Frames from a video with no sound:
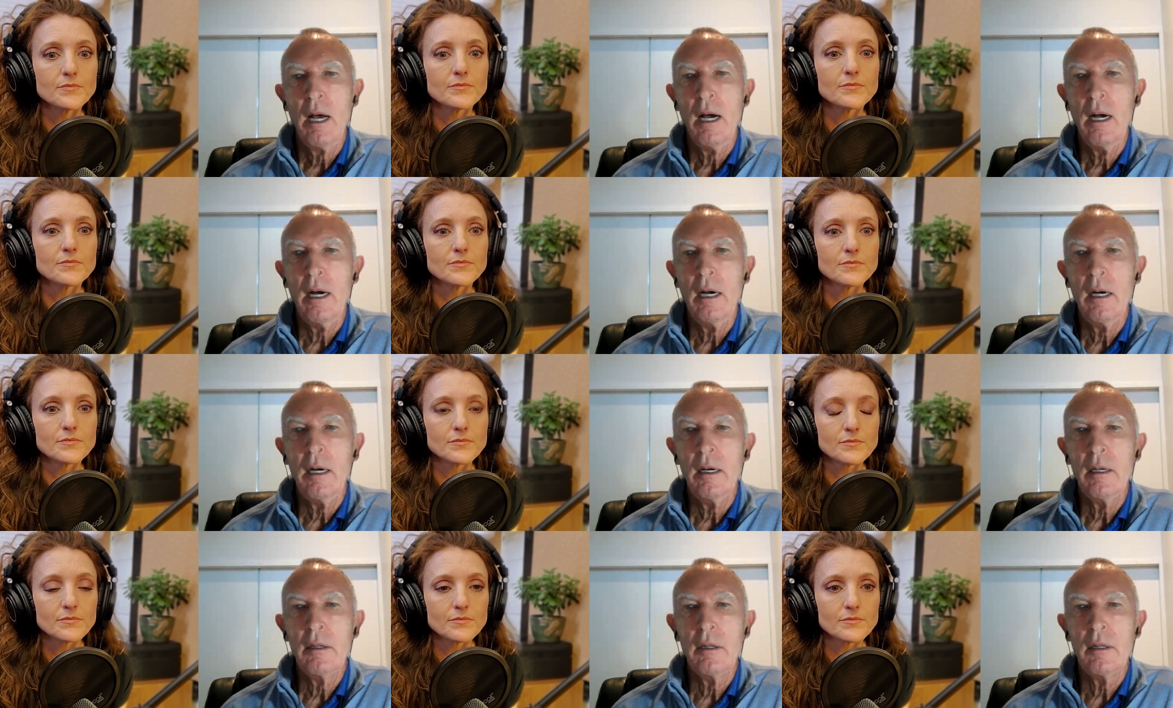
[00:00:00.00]

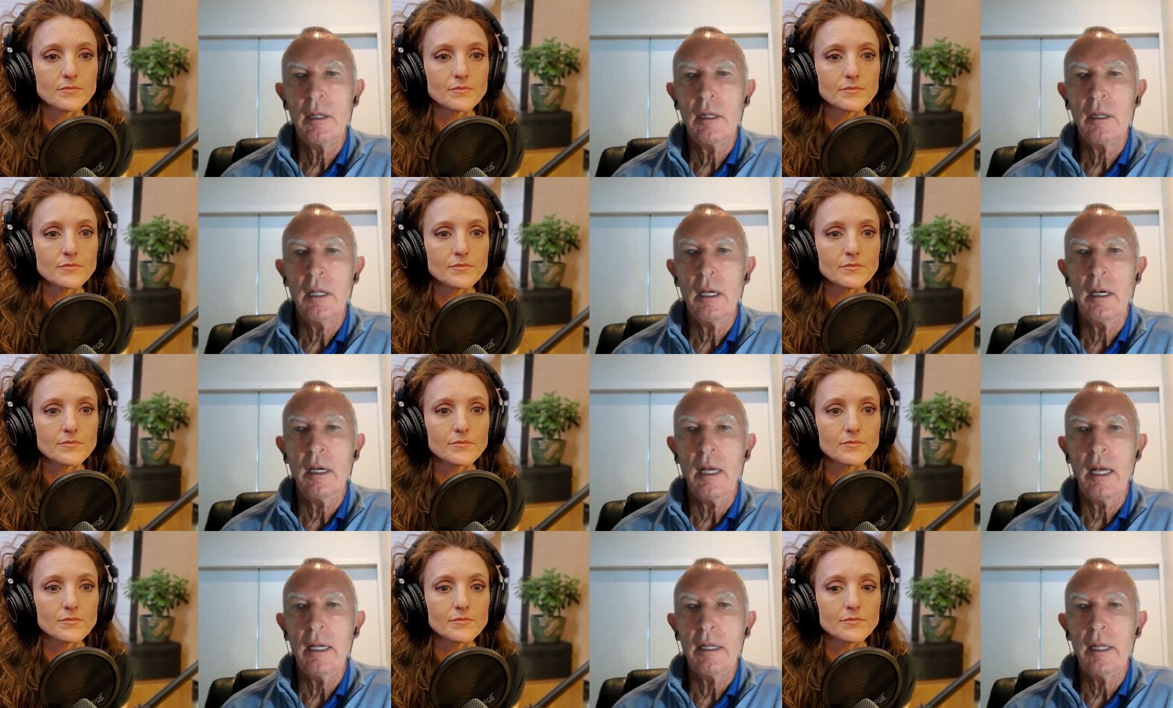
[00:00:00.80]
Speaker 1: uh, the,
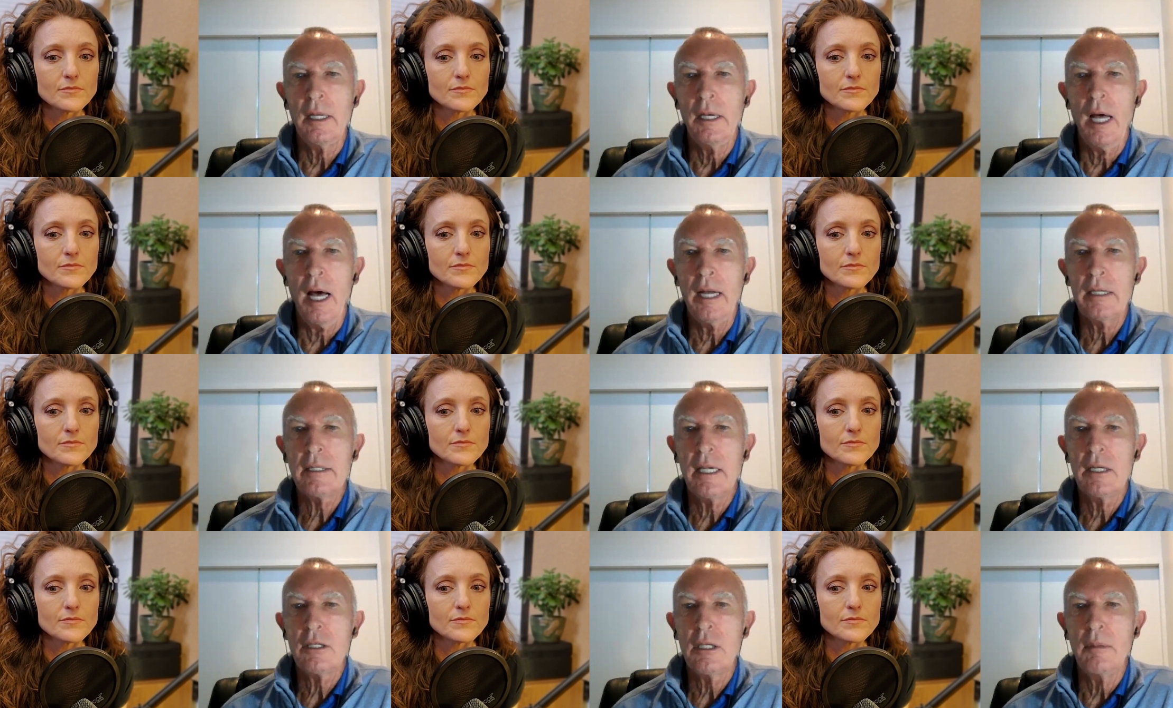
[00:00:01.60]
uh, the non
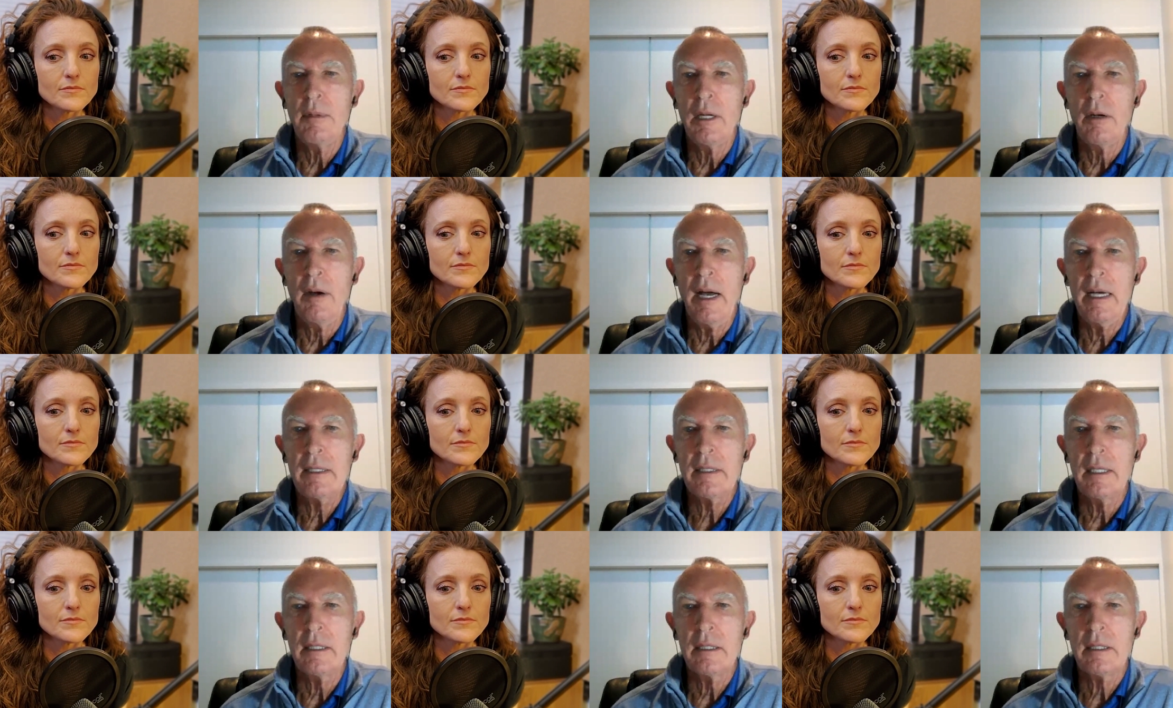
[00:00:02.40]
essential amino
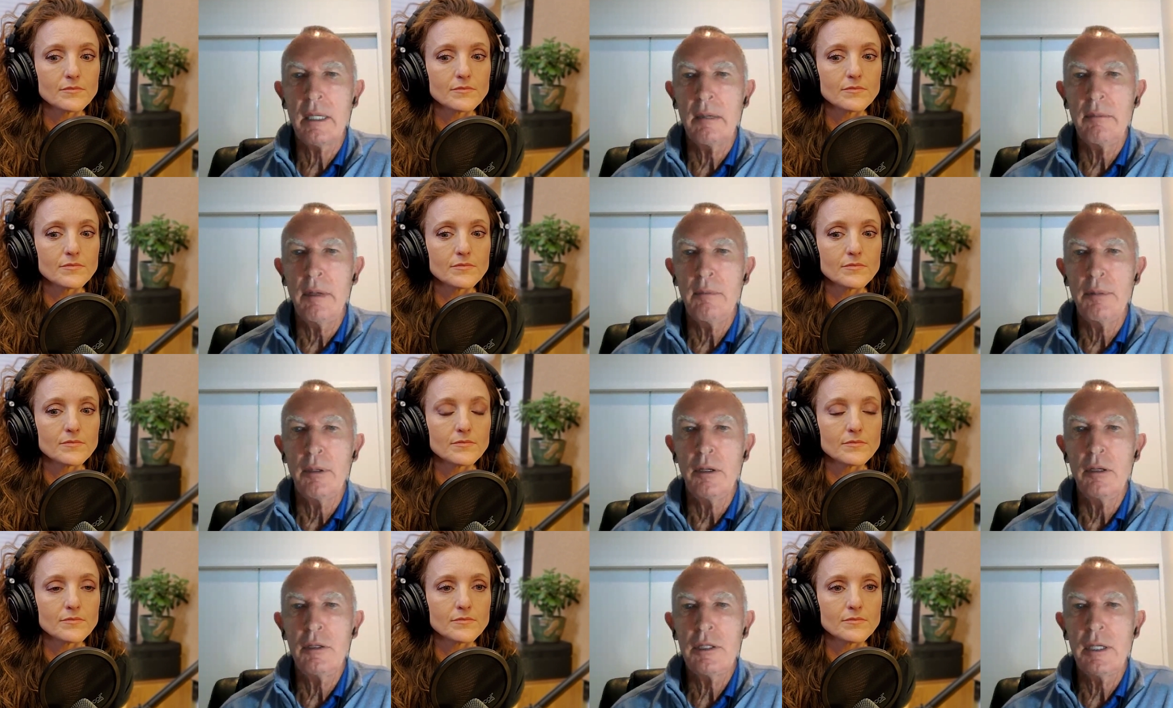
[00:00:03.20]
acids can be
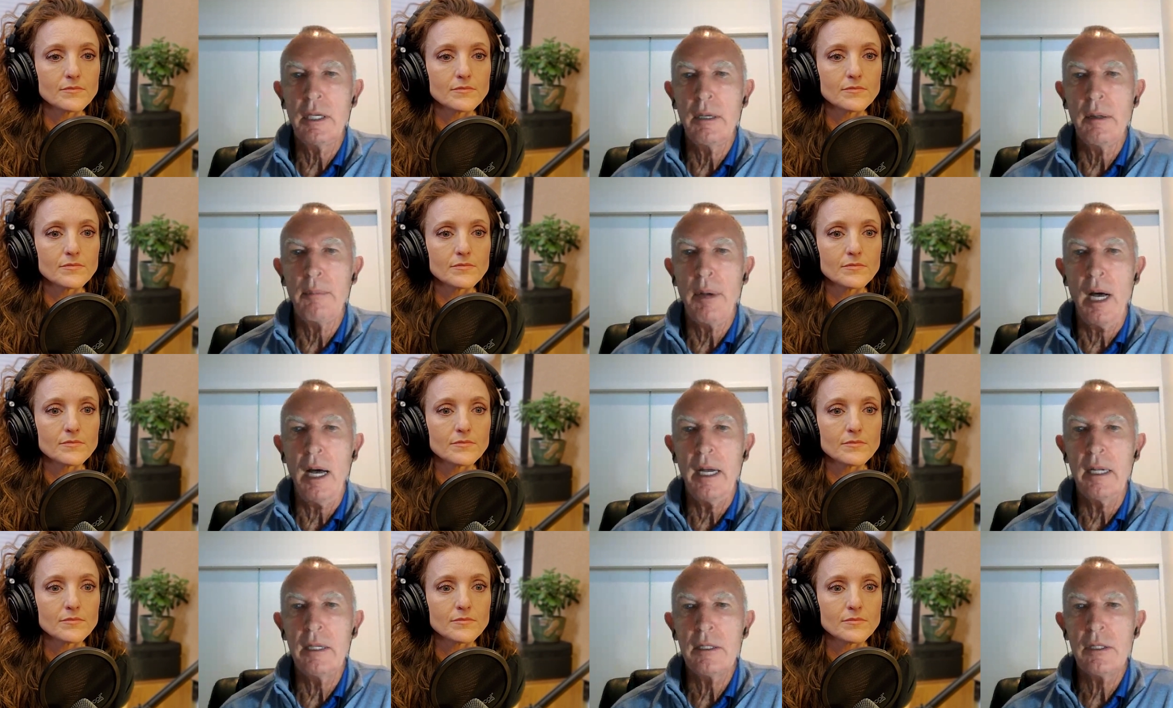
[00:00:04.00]
produced in the
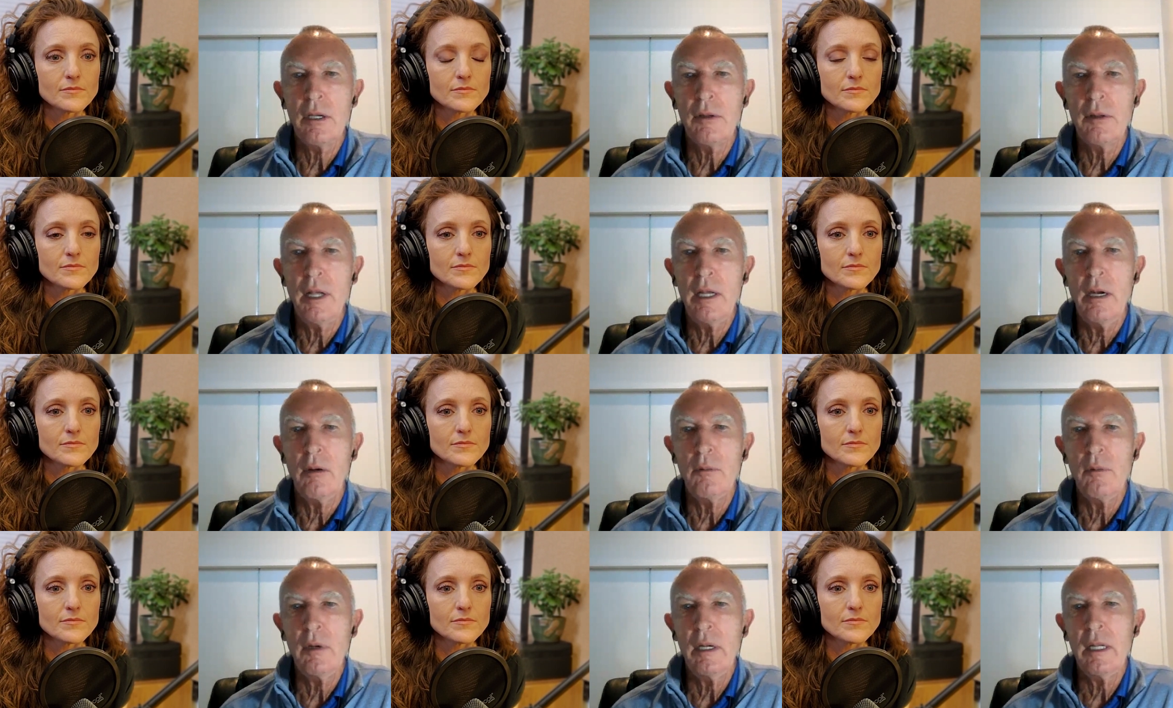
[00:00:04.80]
body, so they
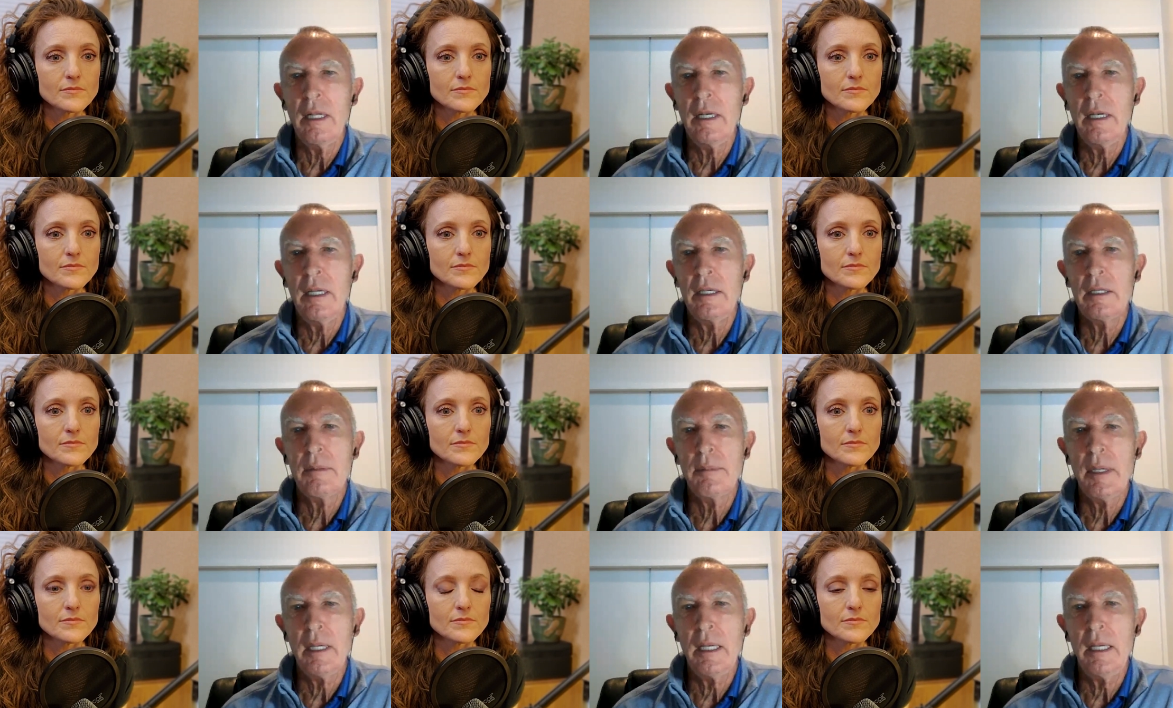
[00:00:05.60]
don't really need to
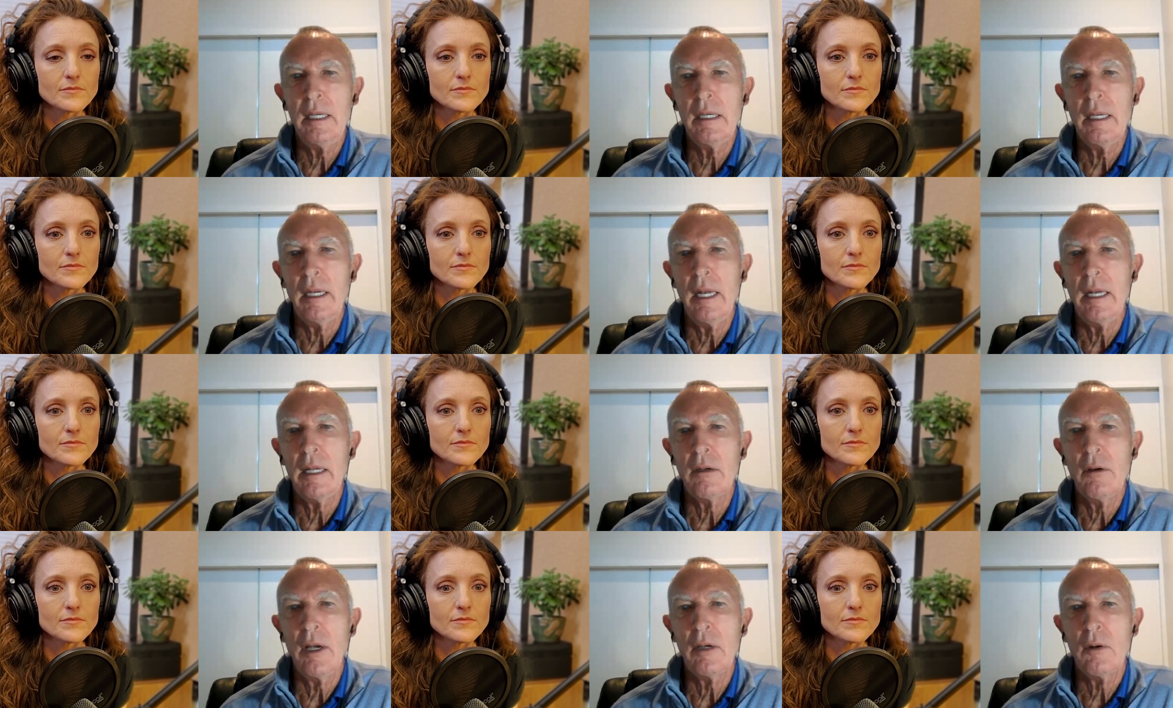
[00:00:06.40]
be eaten in
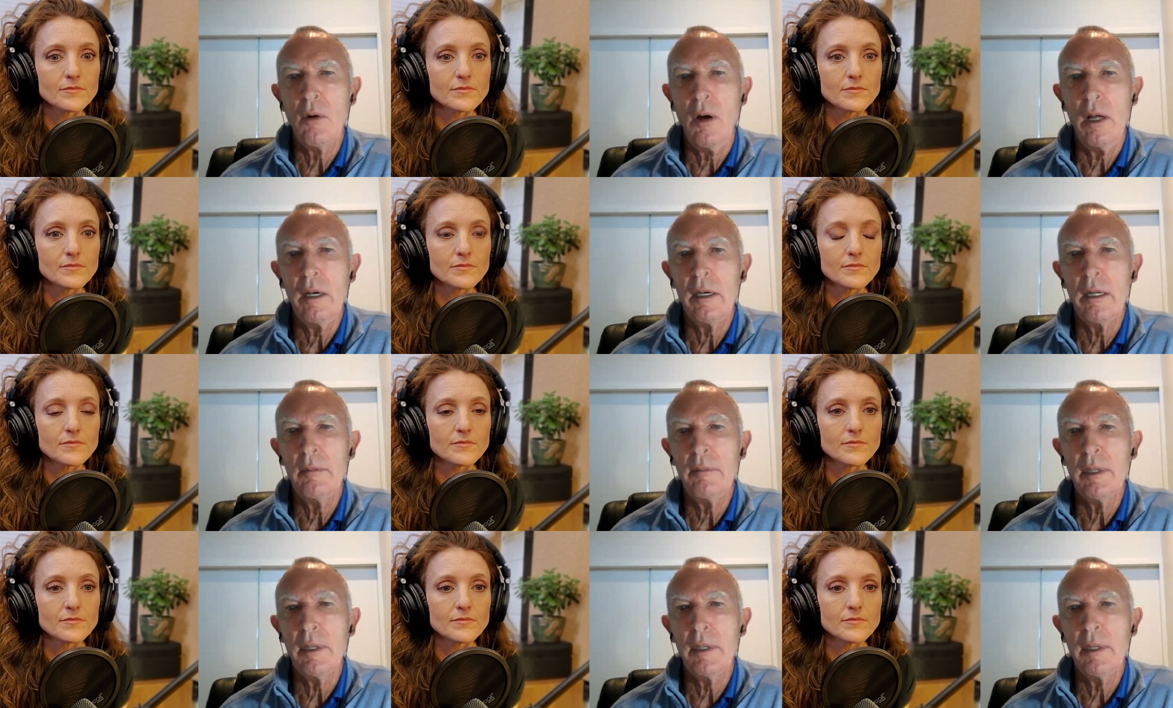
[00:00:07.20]
any great quantity.